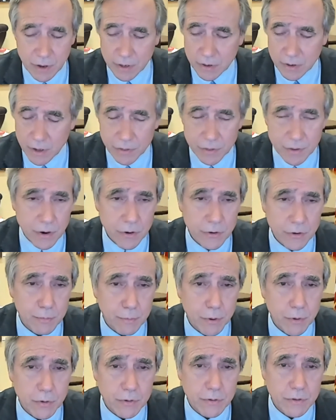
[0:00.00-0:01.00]
And yet there's
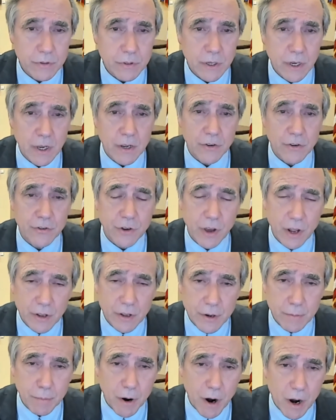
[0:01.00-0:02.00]
Putin shelling
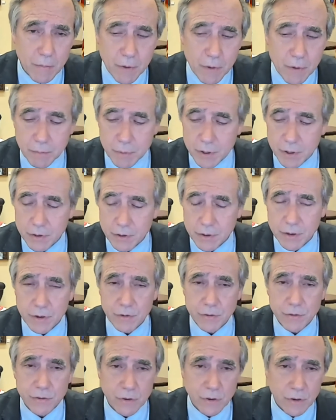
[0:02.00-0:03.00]
apartment
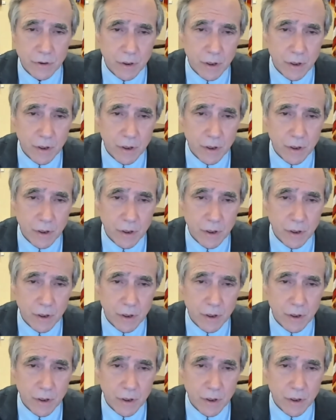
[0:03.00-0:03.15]
buildings,